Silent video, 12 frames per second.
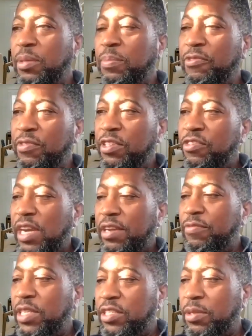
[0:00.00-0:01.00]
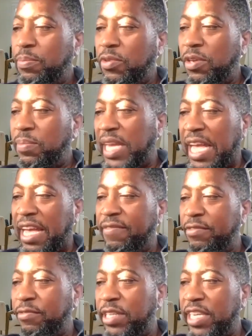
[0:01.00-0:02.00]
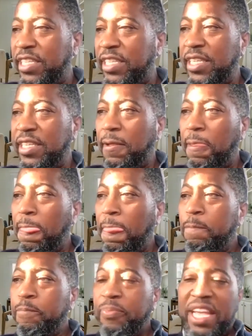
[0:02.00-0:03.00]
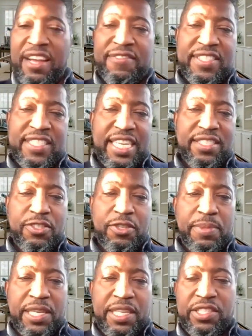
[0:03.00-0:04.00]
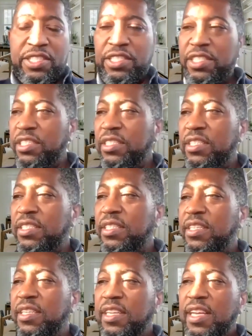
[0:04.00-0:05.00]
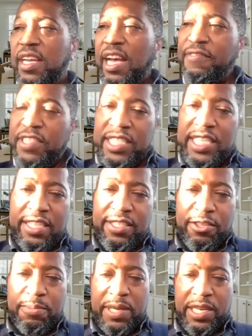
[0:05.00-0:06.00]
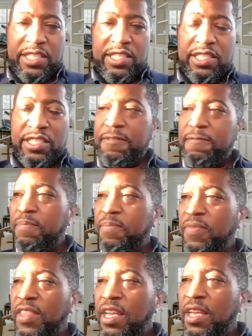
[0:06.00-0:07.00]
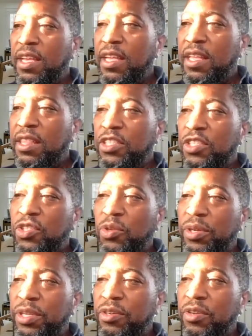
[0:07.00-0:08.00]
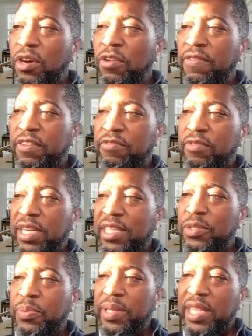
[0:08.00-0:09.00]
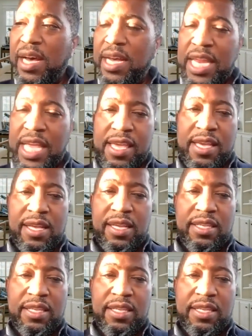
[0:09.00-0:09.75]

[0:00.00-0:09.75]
I'm going to try and read some poems I haven't read. I've said too much. I've said too much. The soil overruns with honey.